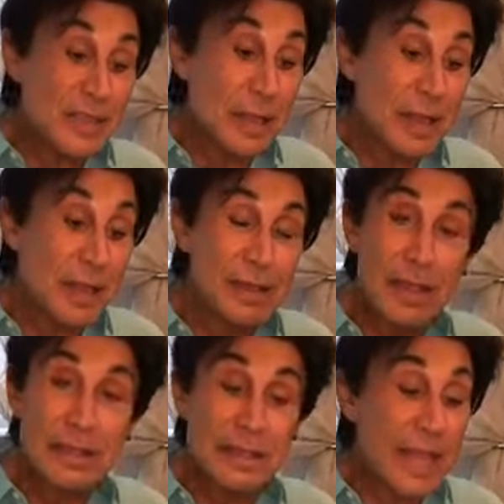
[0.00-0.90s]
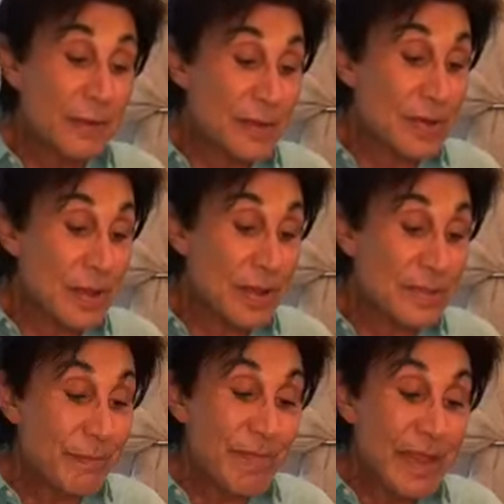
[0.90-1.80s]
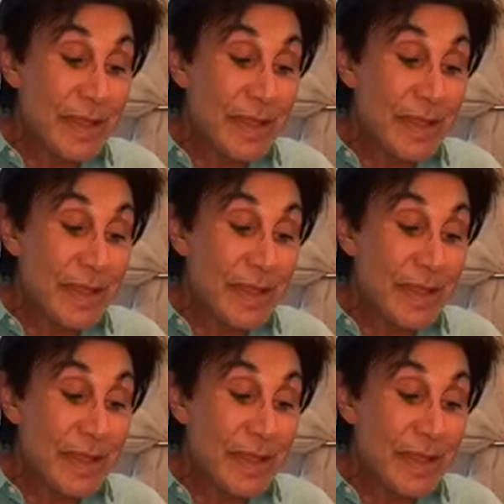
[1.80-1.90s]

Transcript: uh, sacred songs,